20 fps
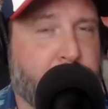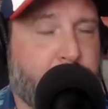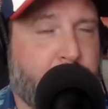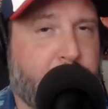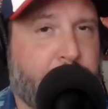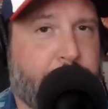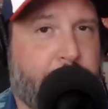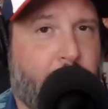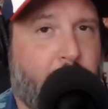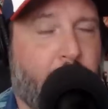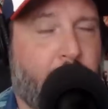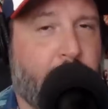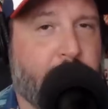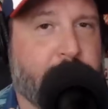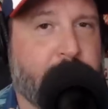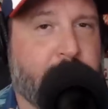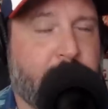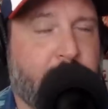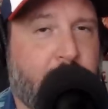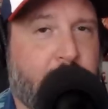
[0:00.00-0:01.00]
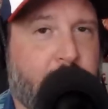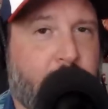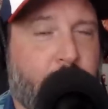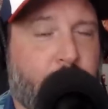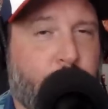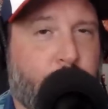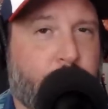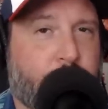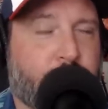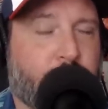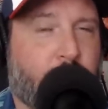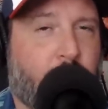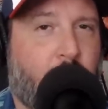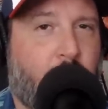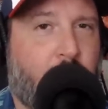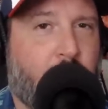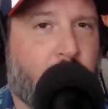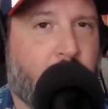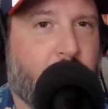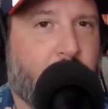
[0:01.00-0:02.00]
falls and then go to a draw or
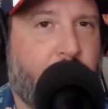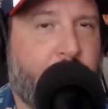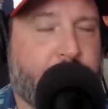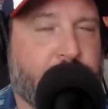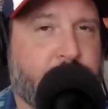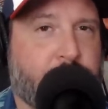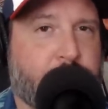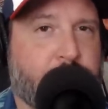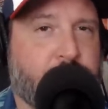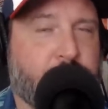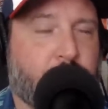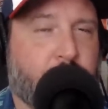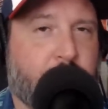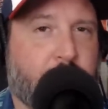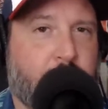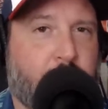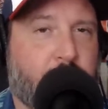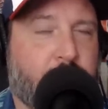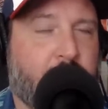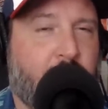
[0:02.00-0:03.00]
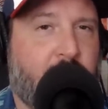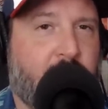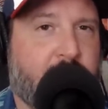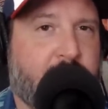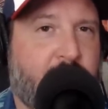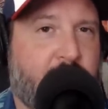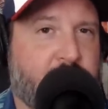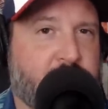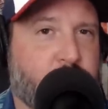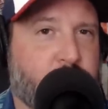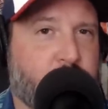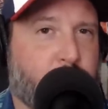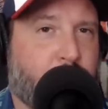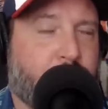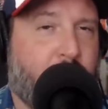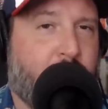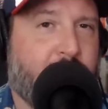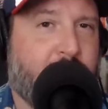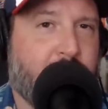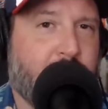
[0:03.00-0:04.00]
have some sort of no contest where Bryan
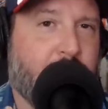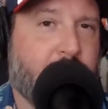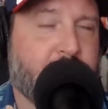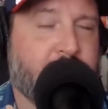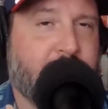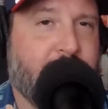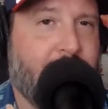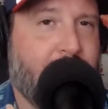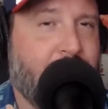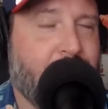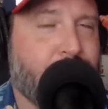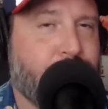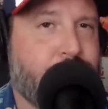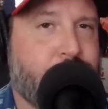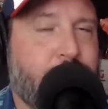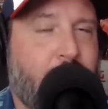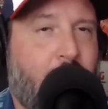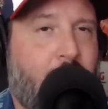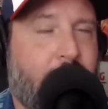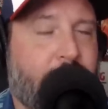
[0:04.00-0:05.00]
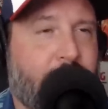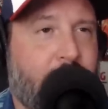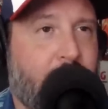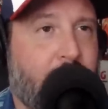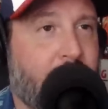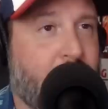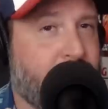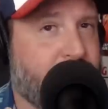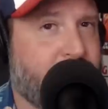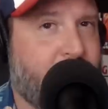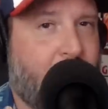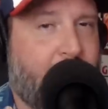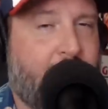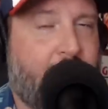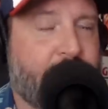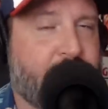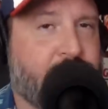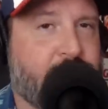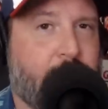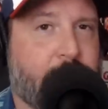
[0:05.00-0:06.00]
doesn't get his shot and well, then he's got to have
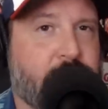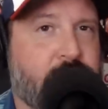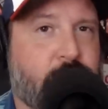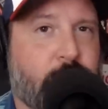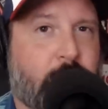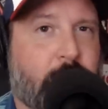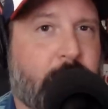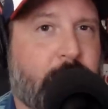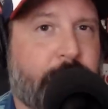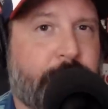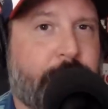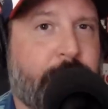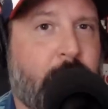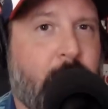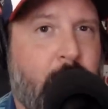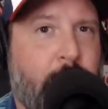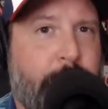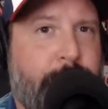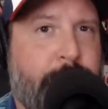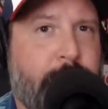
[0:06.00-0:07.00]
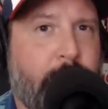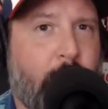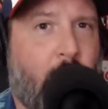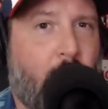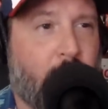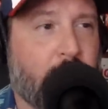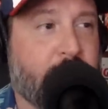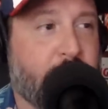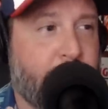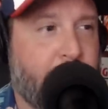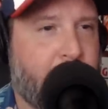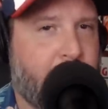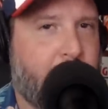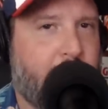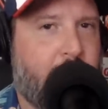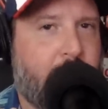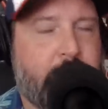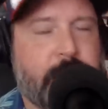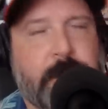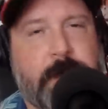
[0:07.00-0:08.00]
some sort of they could do ultimate that. match?
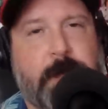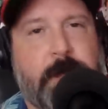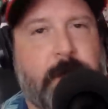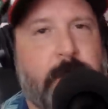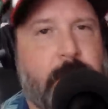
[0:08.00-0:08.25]
I